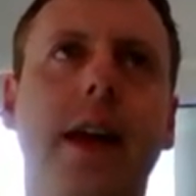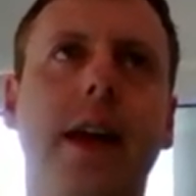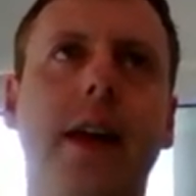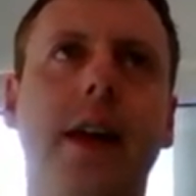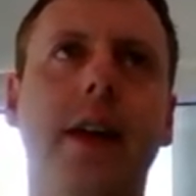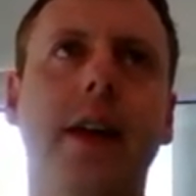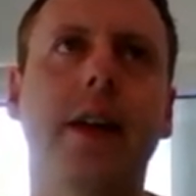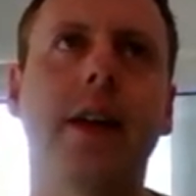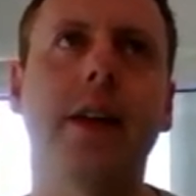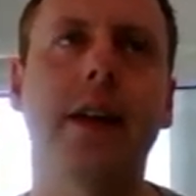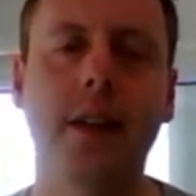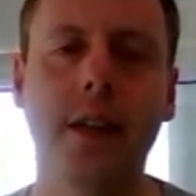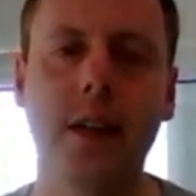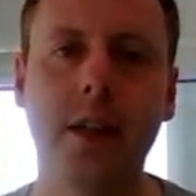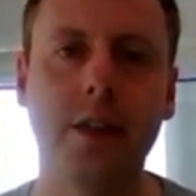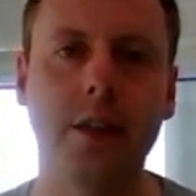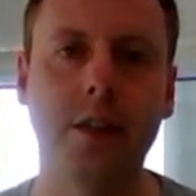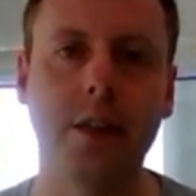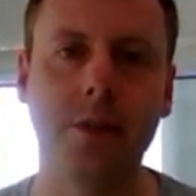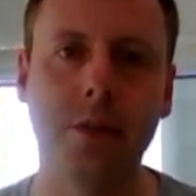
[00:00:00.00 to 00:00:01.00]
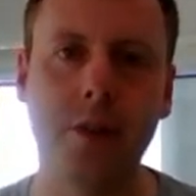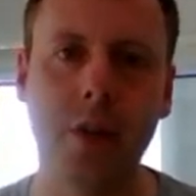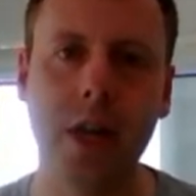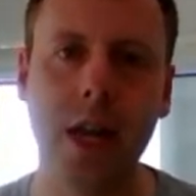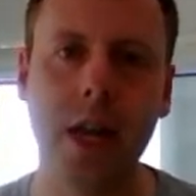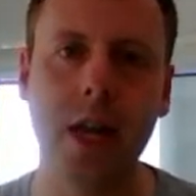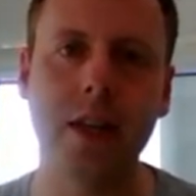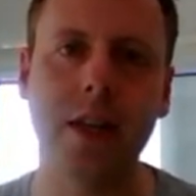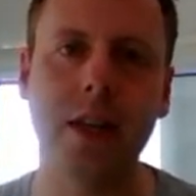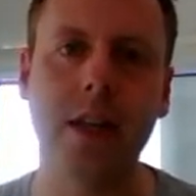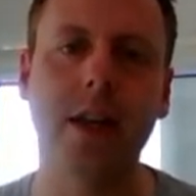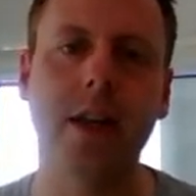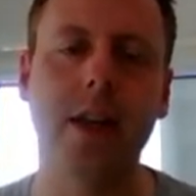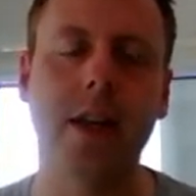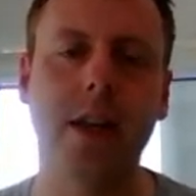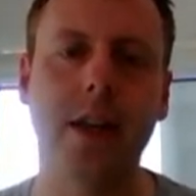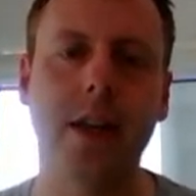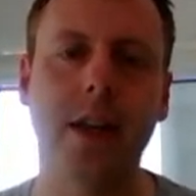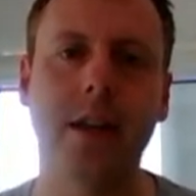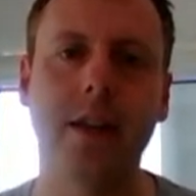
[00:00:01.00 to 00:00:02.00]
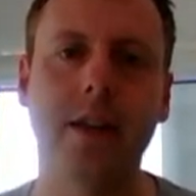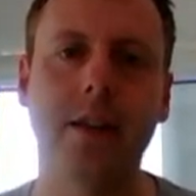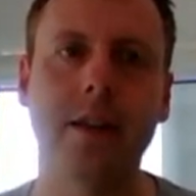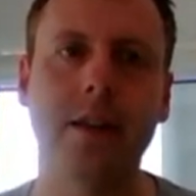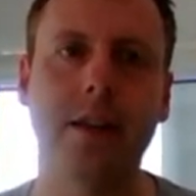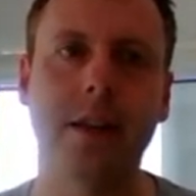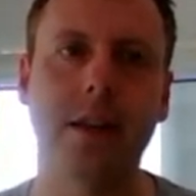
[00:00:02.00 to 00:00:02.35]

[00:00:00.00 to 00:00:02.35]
Yeah, they're very handy and